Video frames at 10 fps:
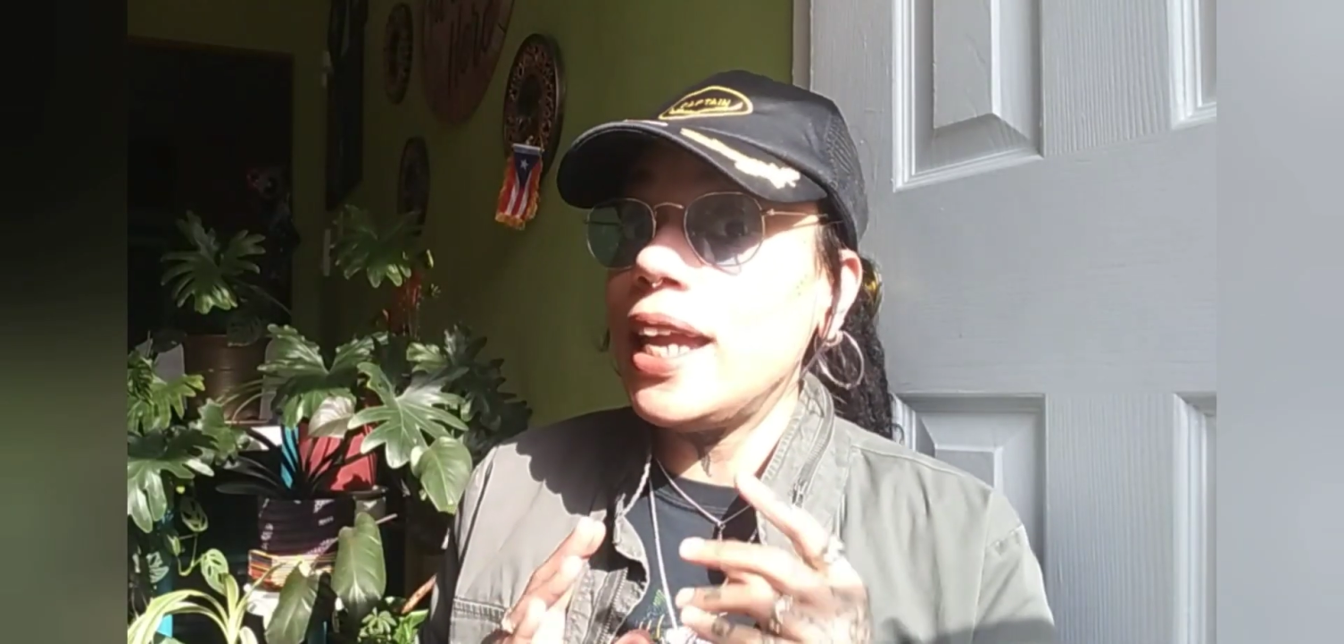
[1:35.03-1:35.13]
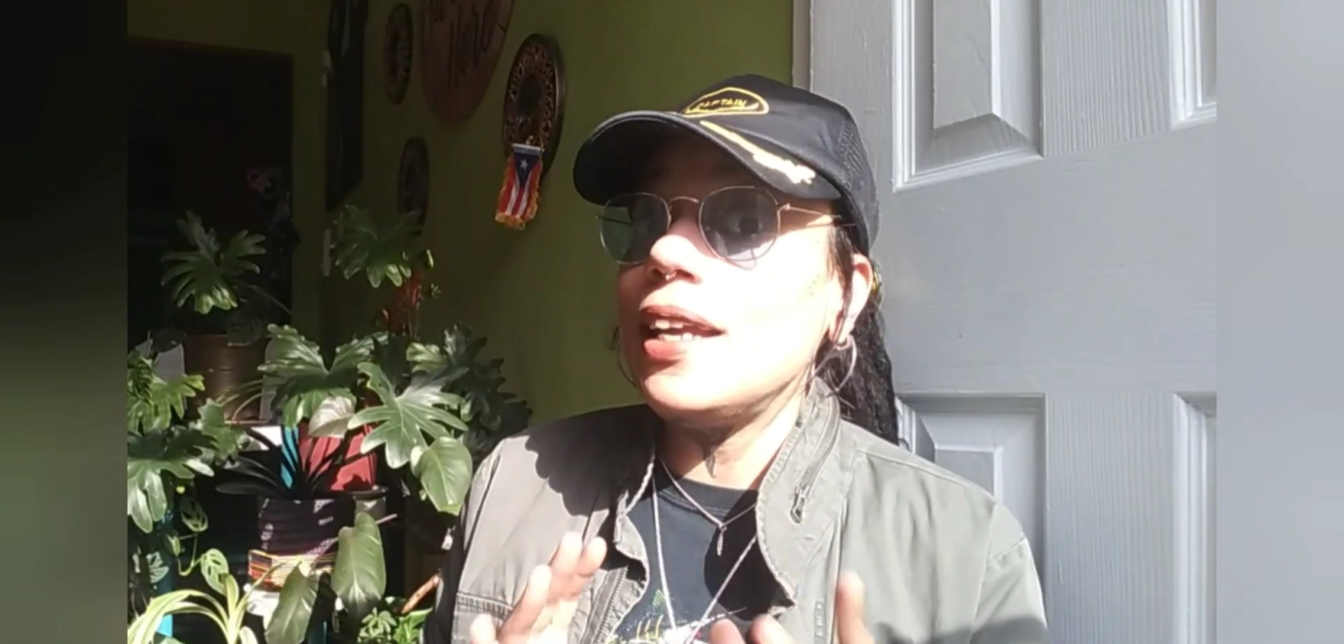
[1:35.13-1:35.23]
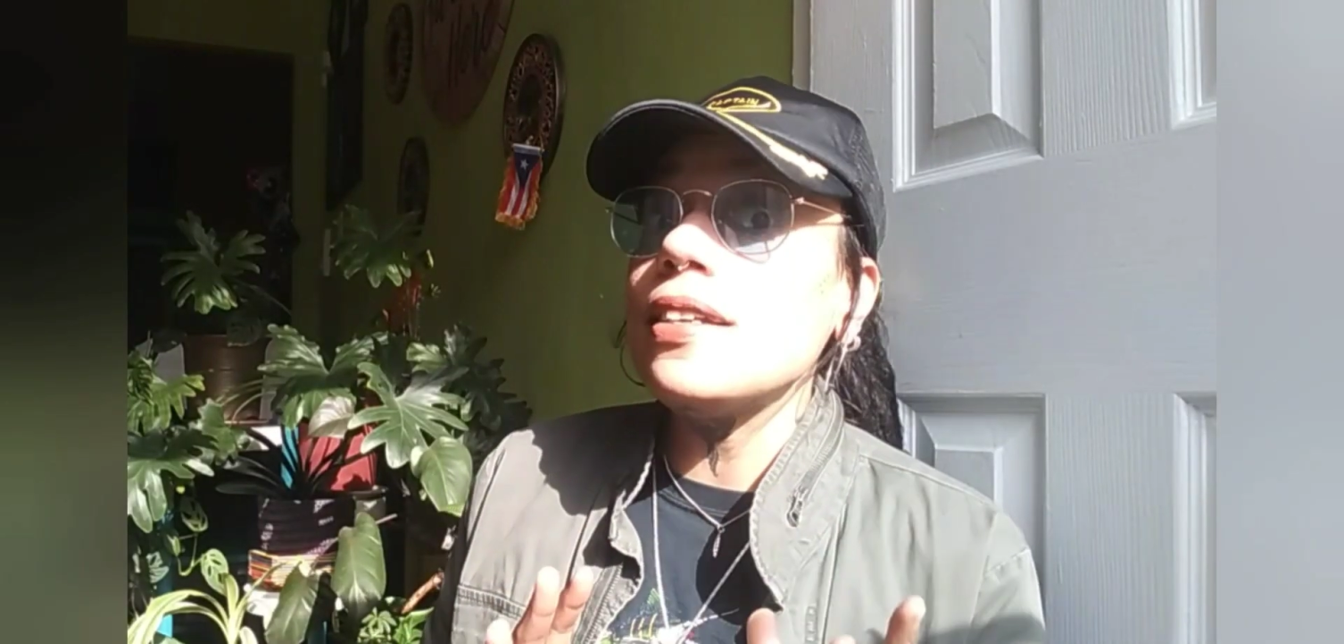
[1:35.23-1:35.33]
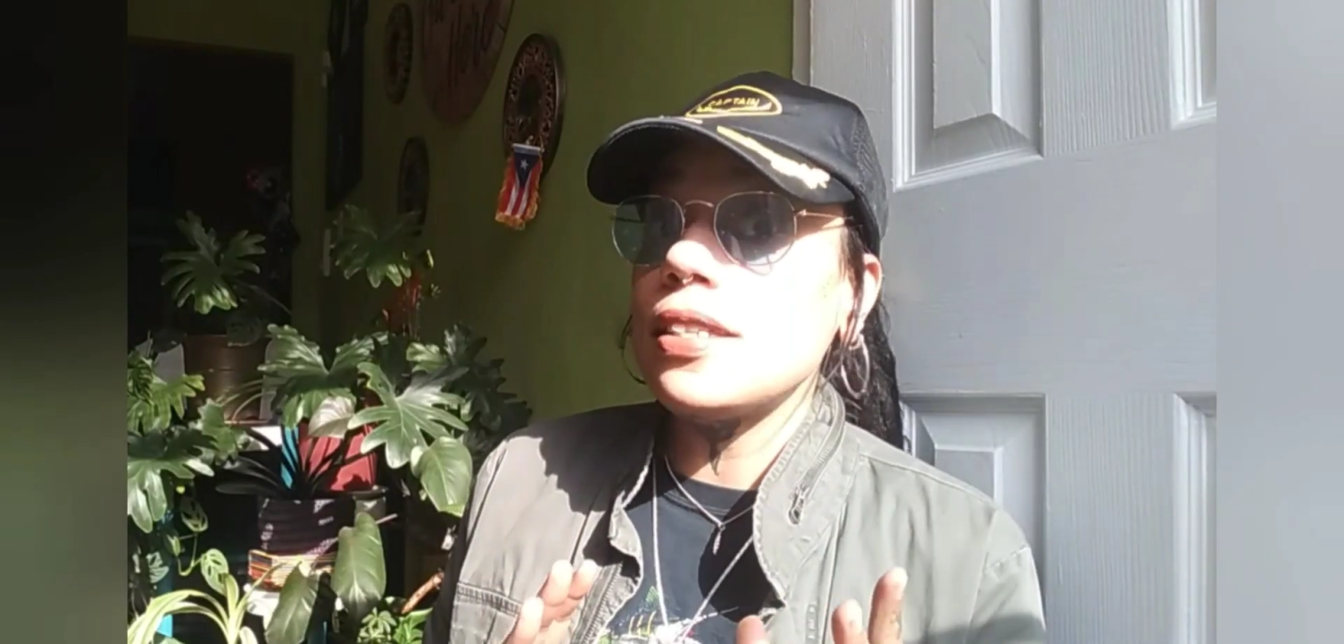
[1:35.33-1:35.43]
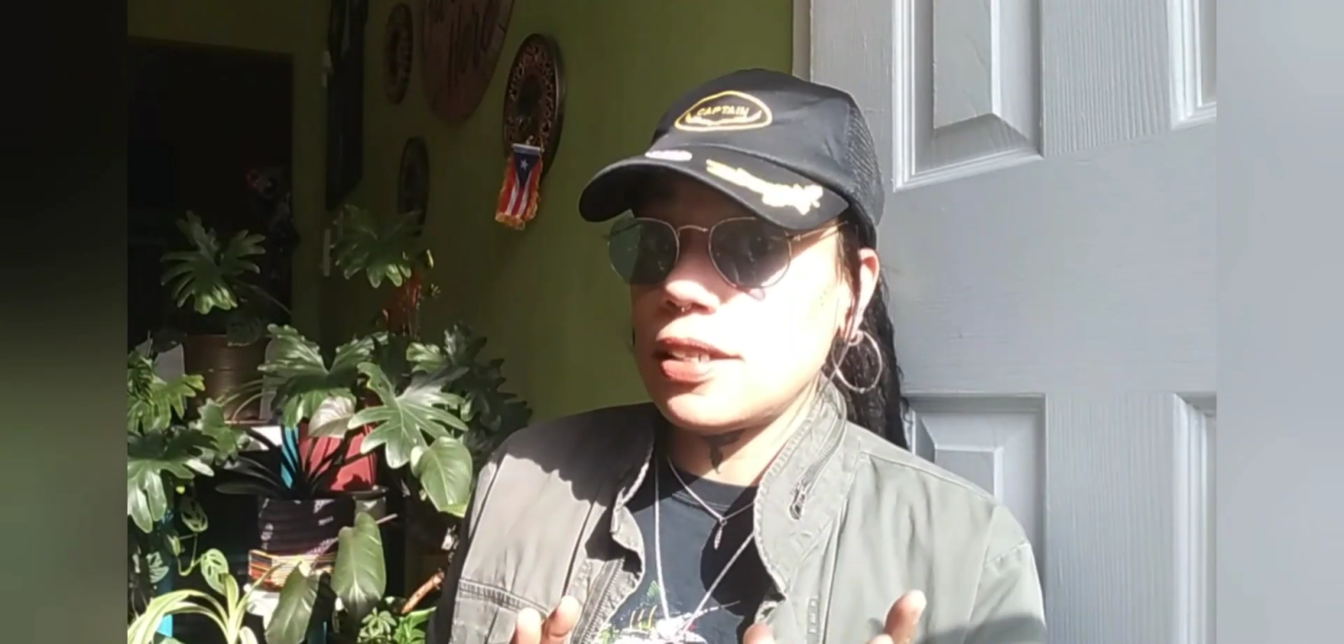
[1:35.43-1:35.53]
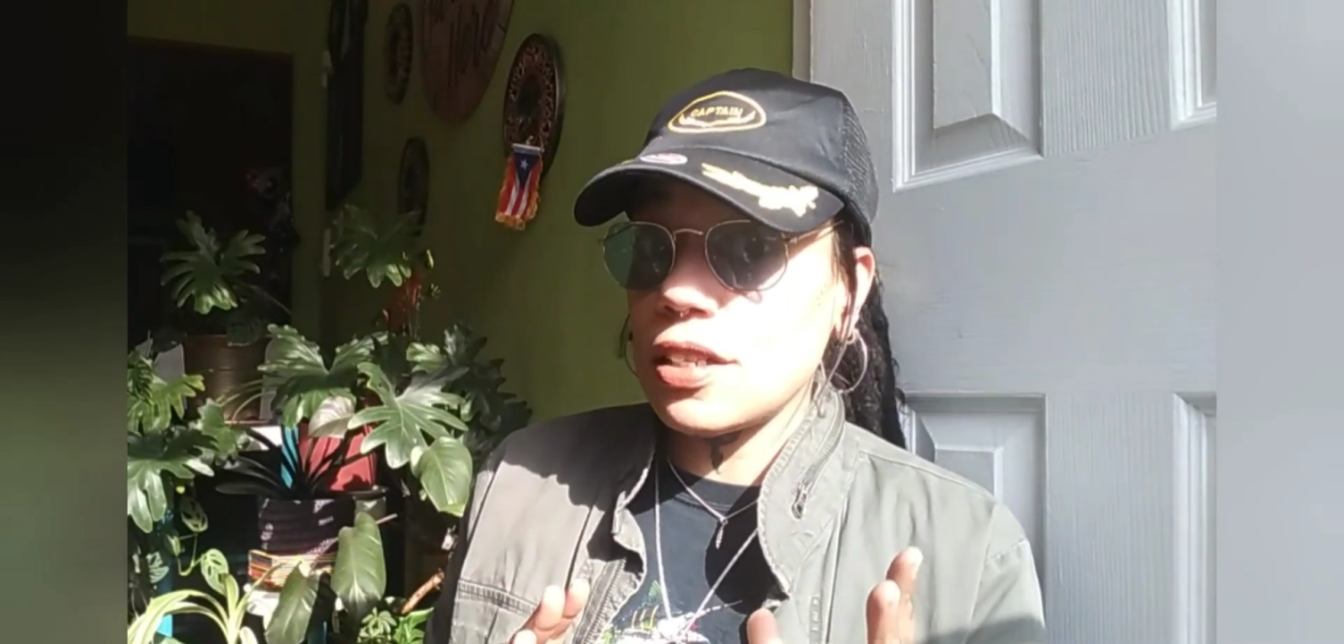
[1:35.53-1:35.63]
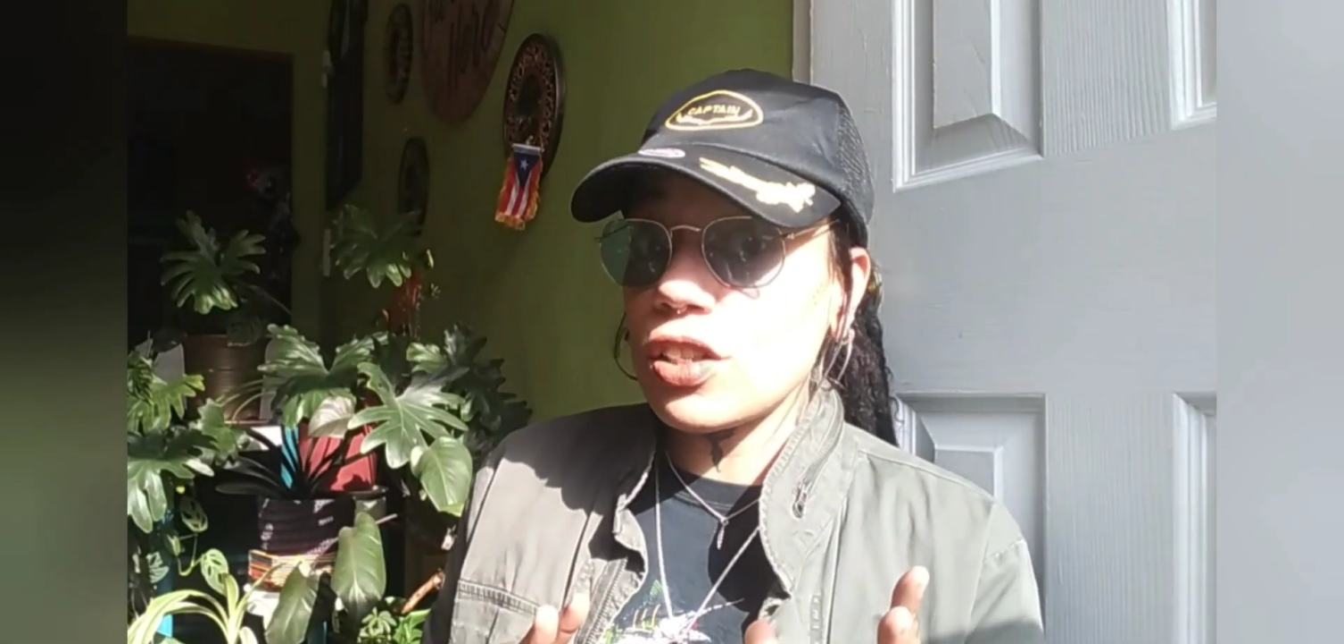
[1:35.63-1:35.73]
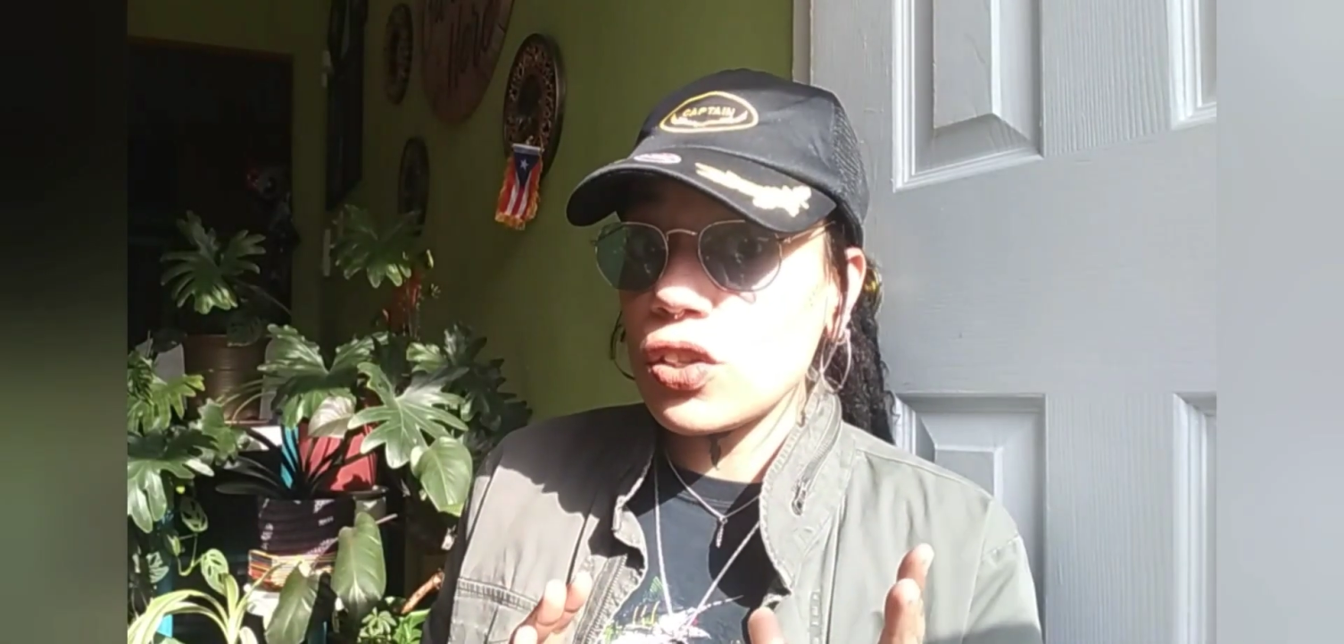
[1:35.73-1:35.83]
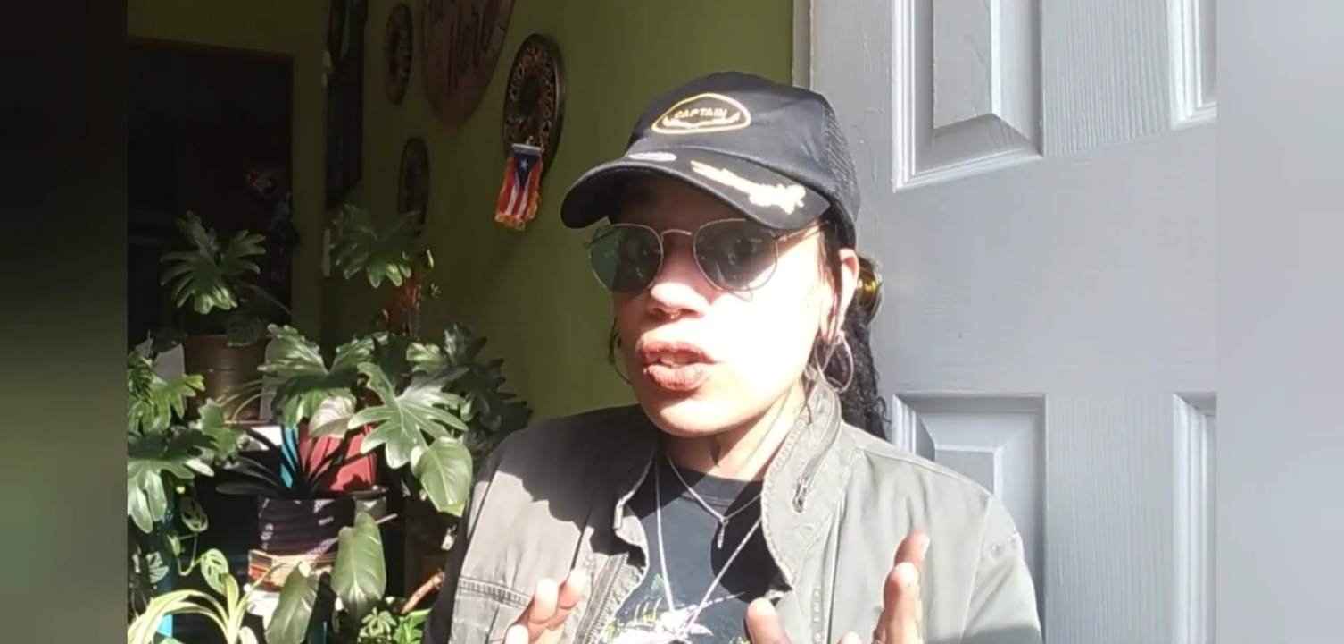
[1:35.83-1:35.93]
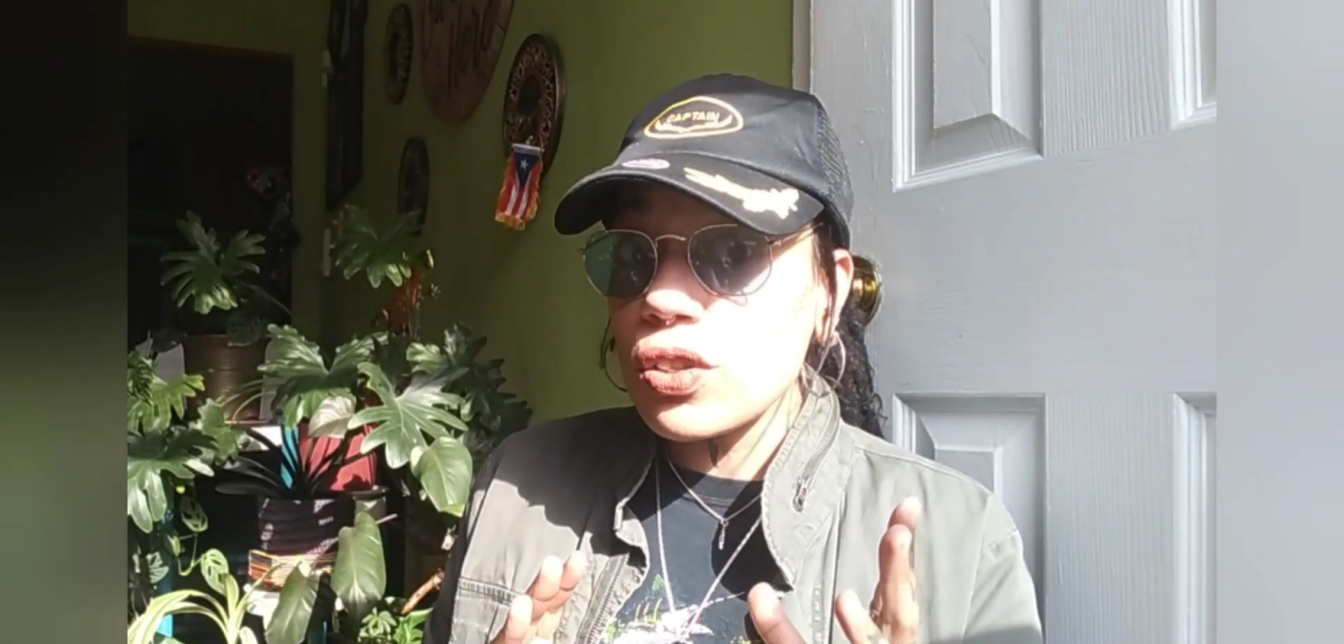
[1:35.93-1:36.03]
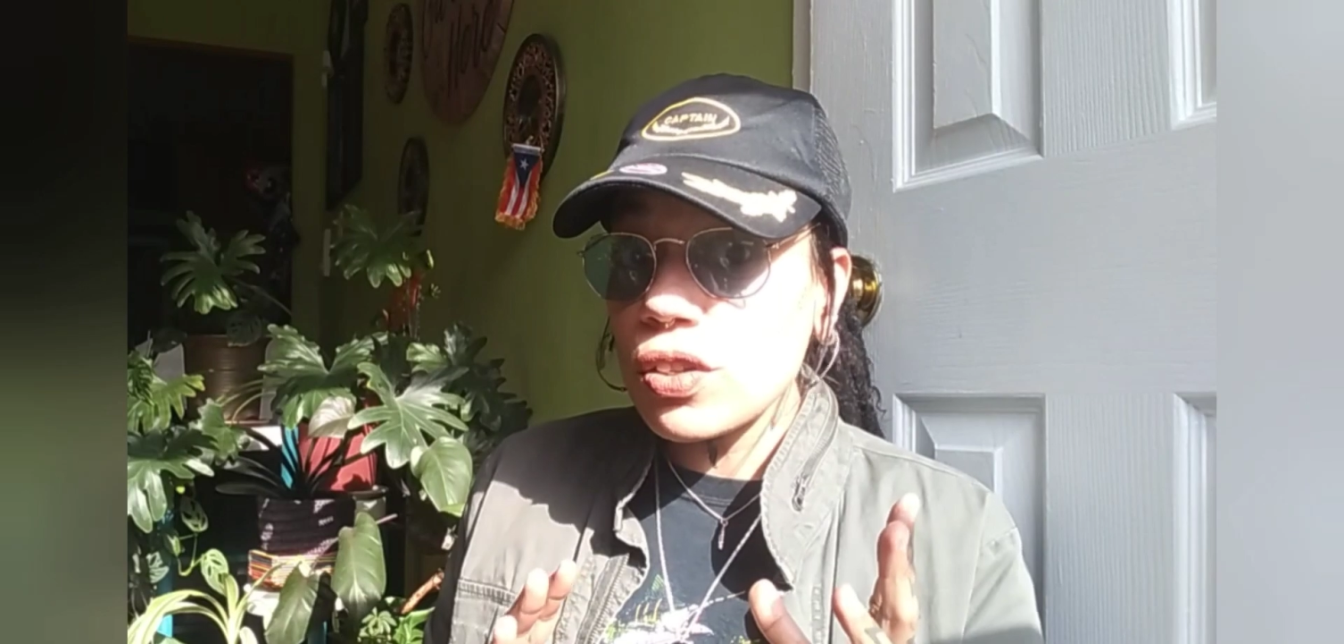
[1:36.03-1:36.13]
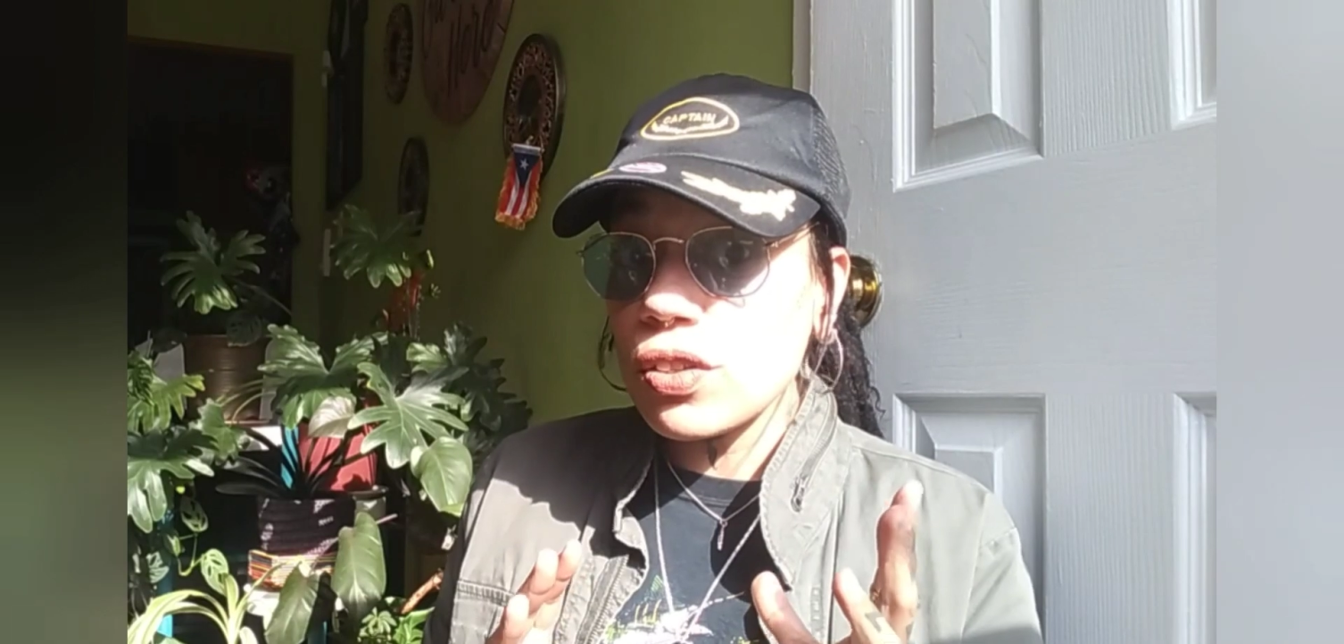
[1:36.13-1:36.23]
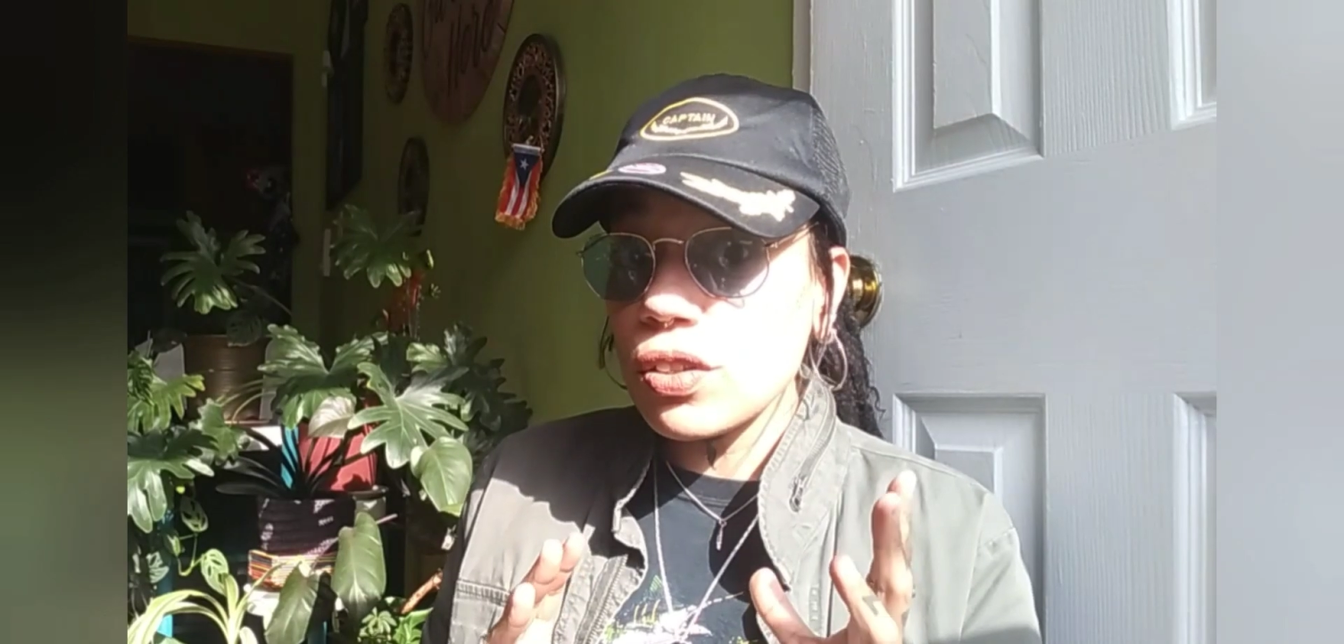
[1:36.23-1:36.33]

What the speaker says: innocence